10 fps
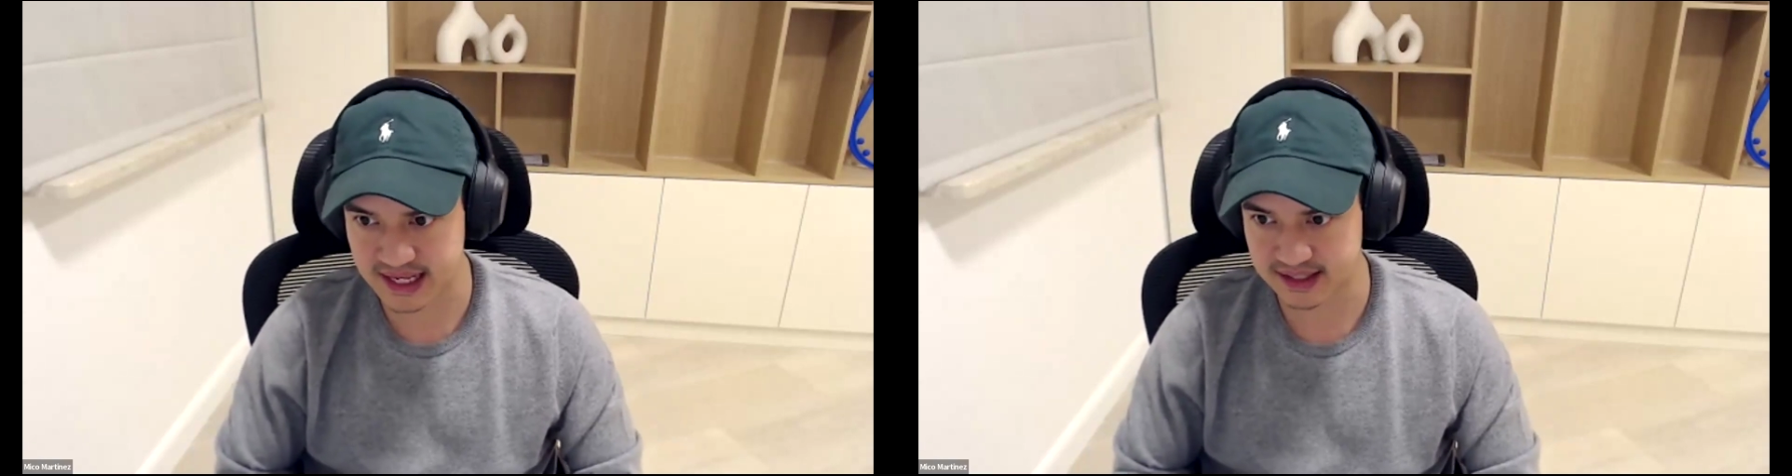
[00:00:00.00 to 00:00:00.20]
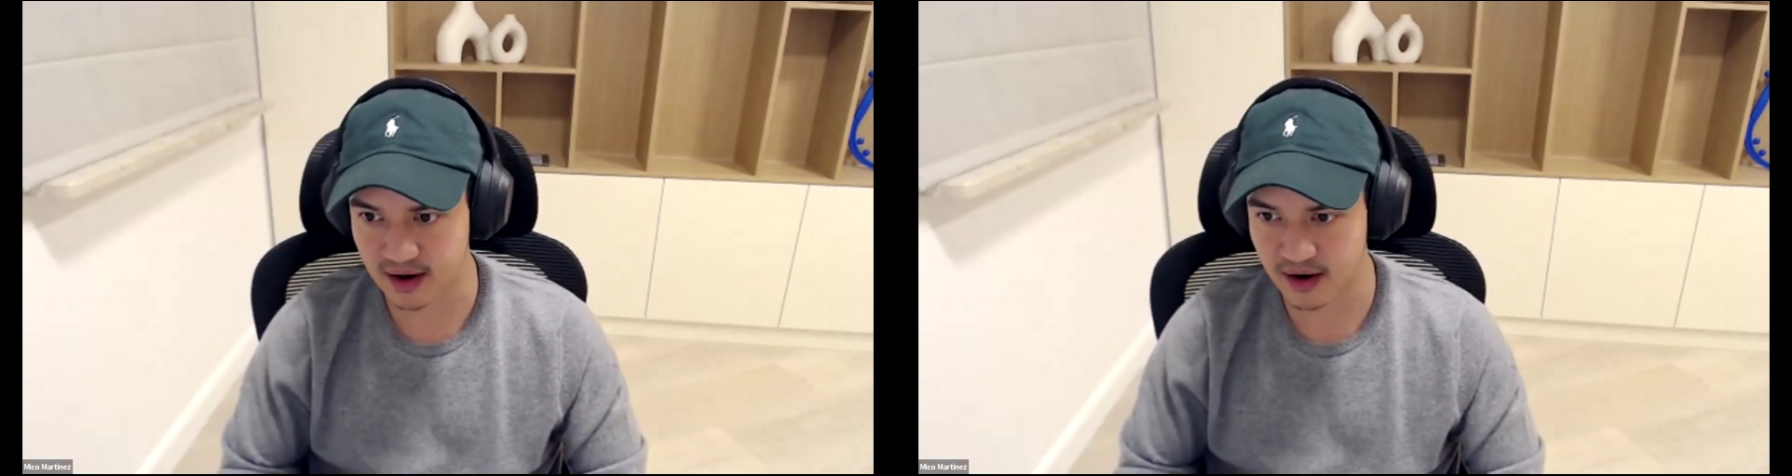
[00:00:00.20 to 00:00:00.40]

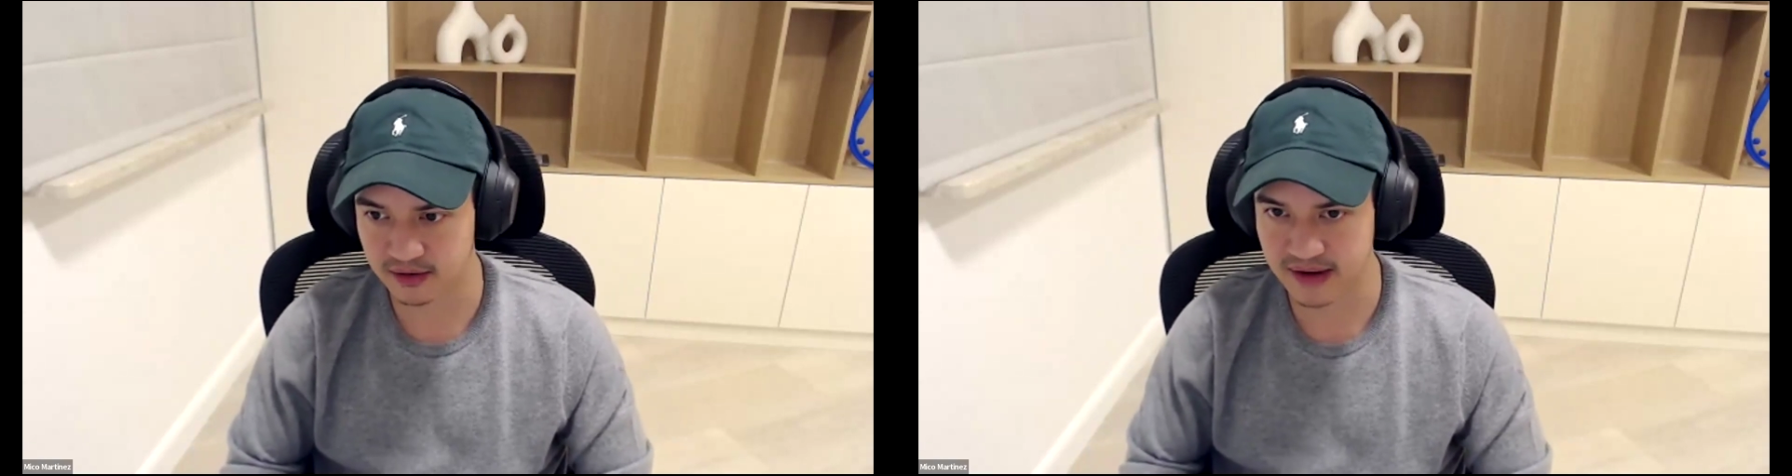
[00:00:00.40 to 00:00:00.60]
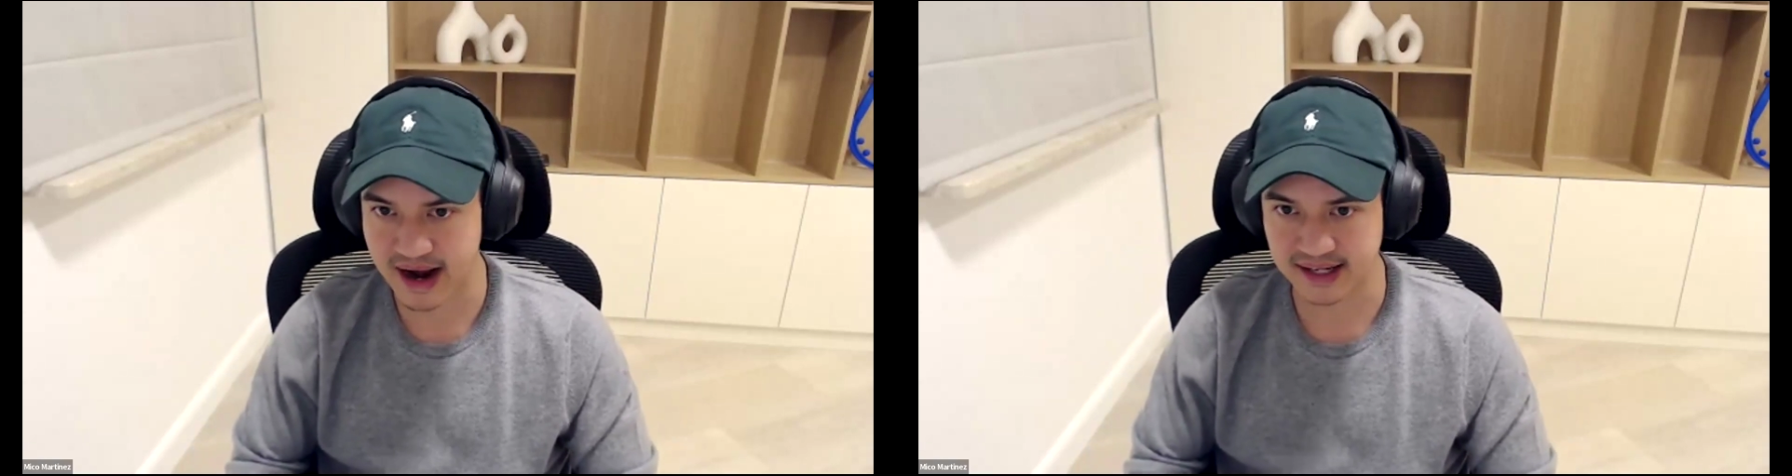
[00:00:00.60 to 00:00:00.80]
that
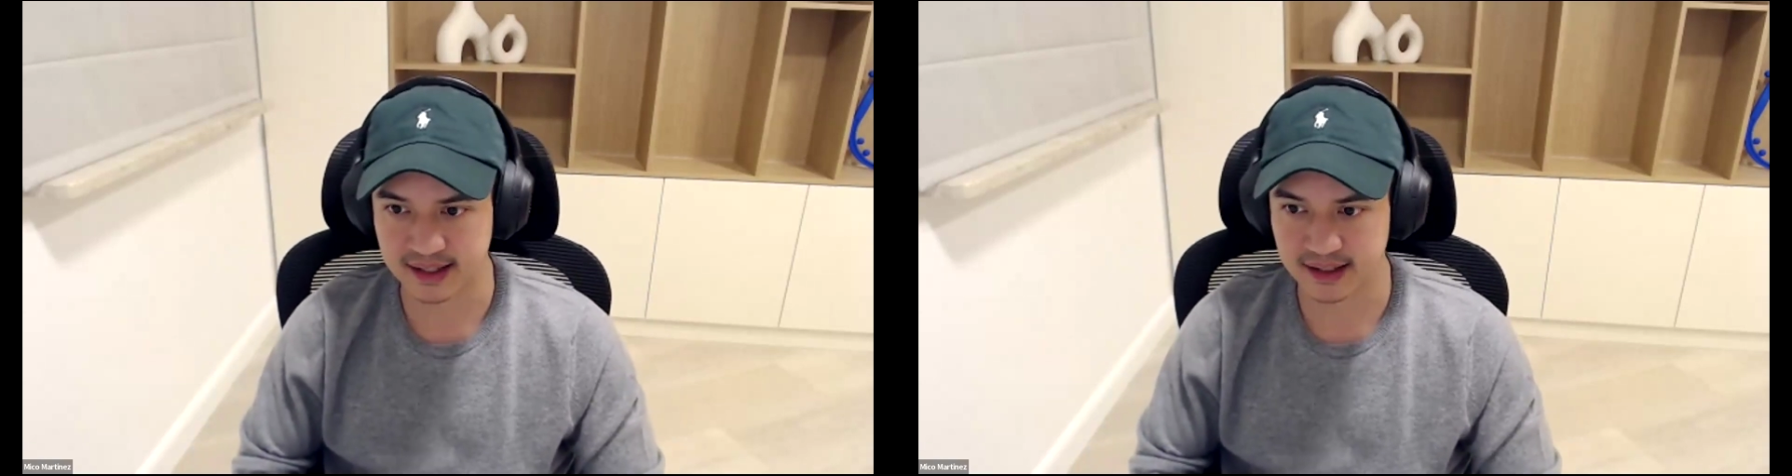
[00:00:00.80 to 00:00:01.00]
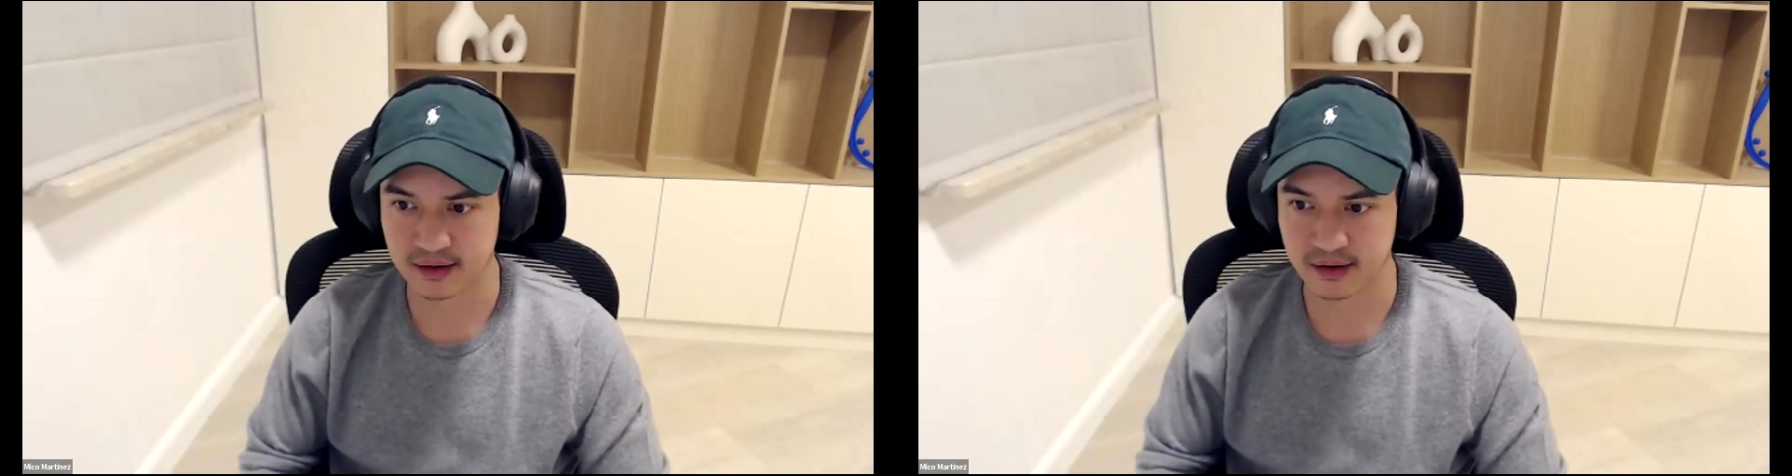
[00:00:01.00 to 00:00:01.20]
are
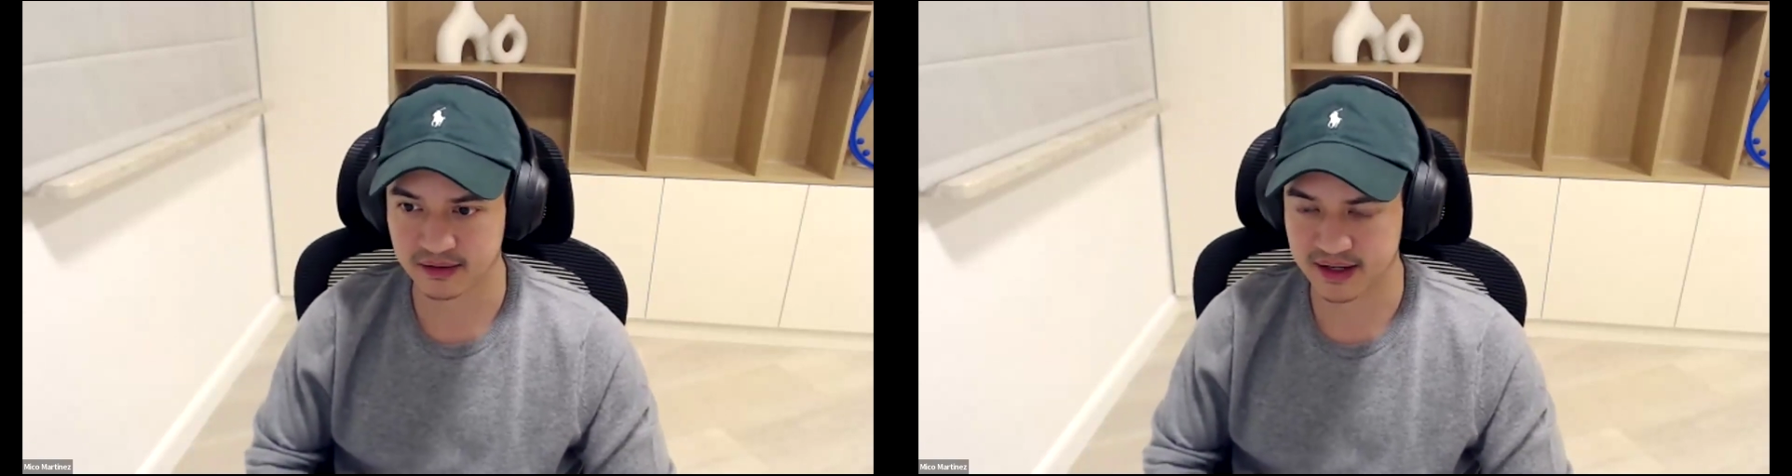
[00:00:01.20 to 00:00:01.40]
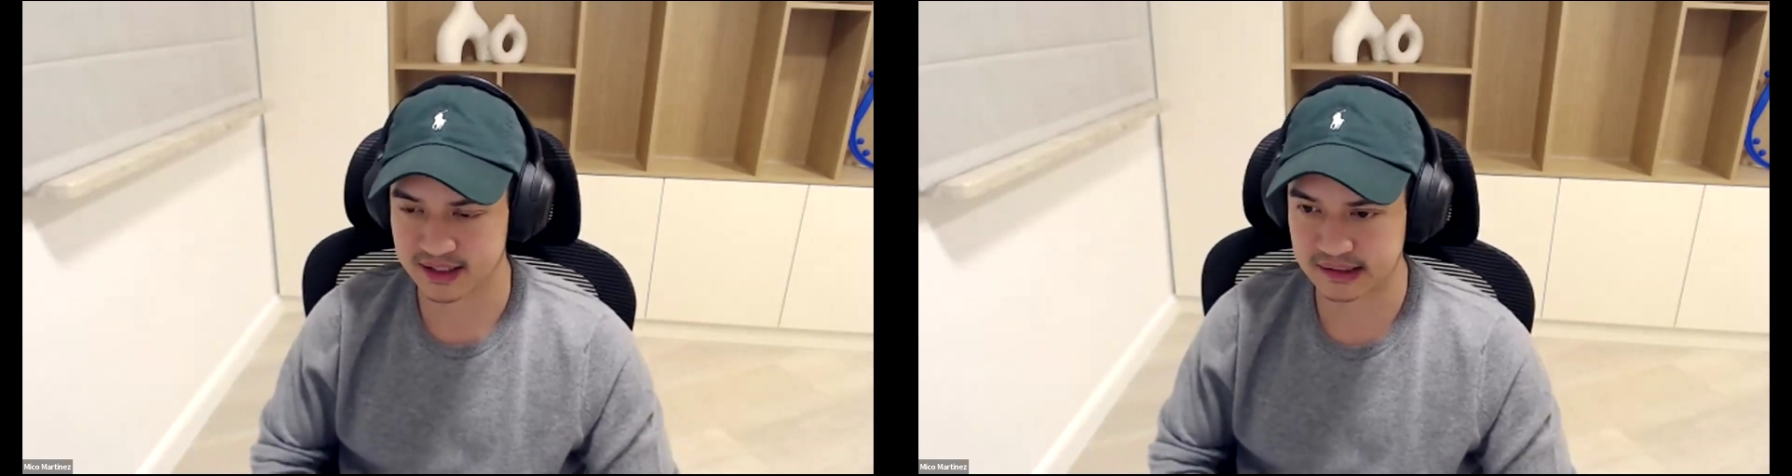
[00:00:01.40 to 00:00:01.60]
ranking
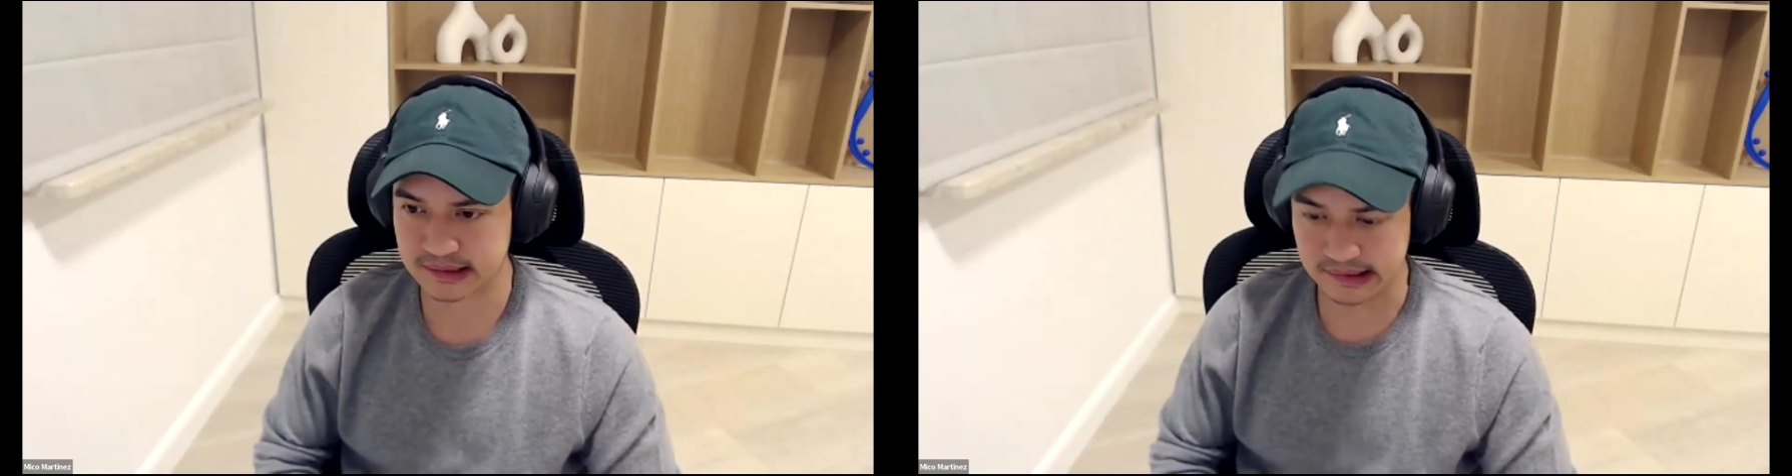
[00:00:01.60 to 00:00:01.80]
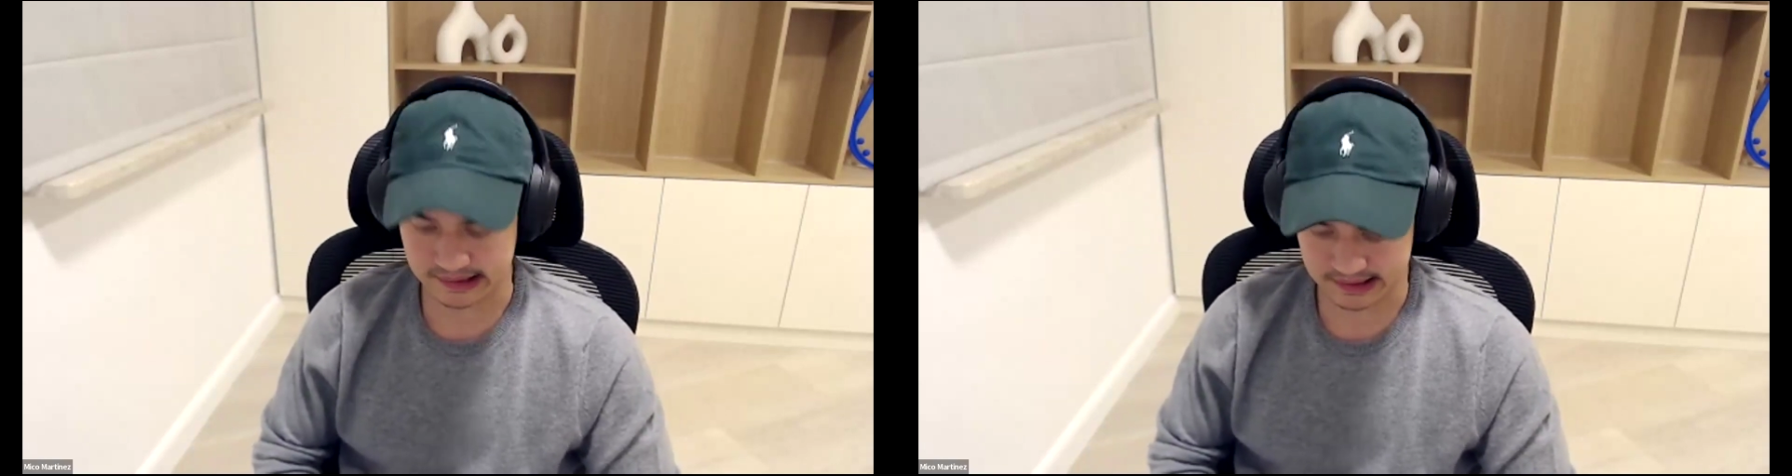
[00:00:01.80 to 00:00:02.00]
already.
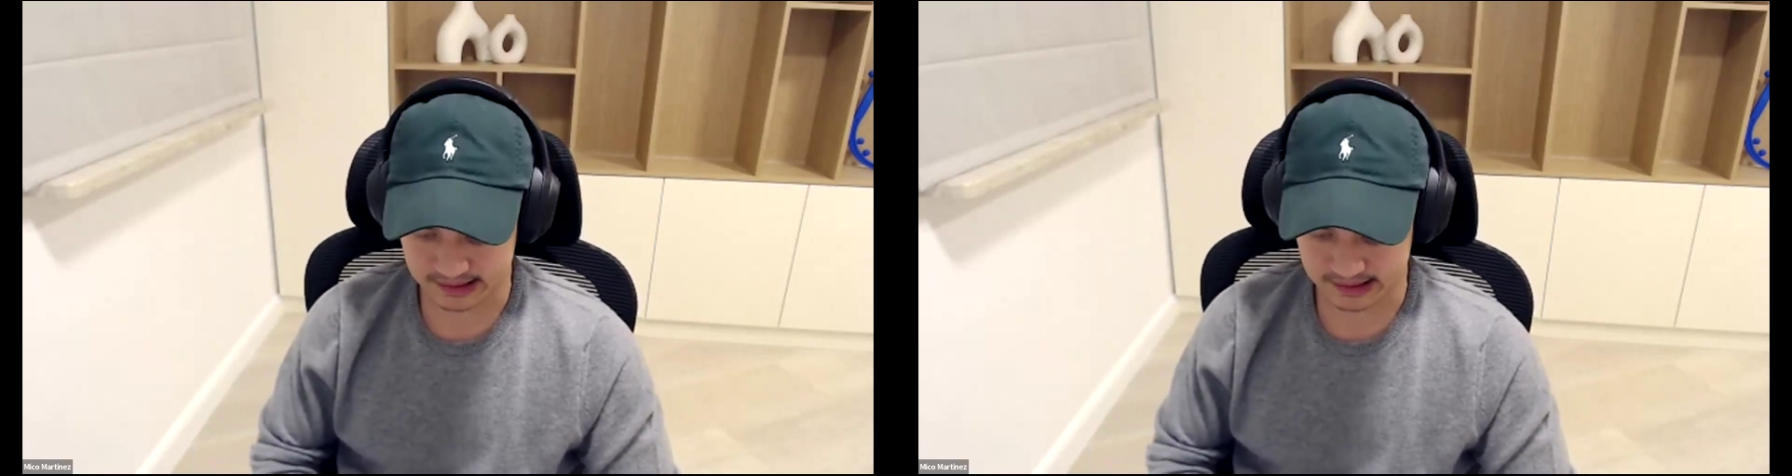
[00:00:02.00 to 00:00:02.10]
